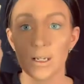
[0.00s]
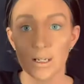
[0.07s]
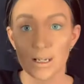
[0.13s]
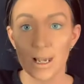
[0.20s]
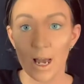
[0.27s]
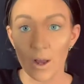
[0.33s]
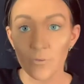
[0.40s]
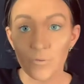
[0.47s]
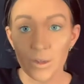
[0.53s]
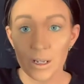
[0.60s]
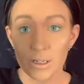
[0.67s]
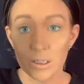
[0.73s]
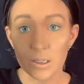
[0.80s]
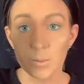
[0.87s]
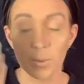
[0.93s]

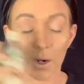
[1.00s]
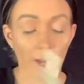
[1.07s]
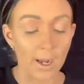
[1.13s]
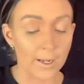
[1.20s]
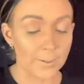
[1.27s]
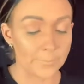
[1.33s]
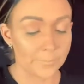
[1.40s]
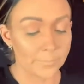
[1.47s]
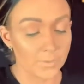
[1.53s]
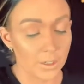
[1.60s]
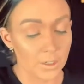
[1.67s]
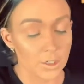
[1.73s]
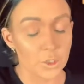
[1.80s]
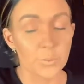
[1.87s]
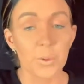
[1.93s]
caffeine spray,
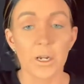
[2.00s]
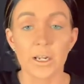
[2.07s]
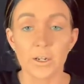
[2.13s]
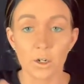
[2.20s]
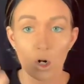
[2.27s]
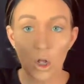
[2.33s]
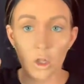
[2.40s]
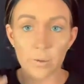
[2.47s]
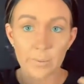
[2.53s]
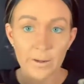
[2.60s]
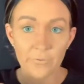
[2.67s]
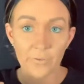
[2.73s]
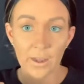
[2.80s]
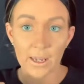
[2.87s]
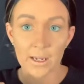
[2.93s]
sprayed it all on my
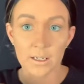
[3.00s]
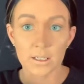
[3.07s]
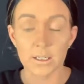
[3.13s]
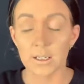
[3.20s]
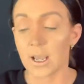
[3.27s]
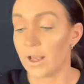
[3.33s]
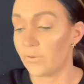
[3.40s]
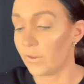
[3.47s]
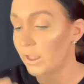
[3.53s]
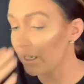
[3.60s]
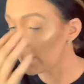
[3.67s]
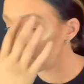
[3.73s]
face, and then I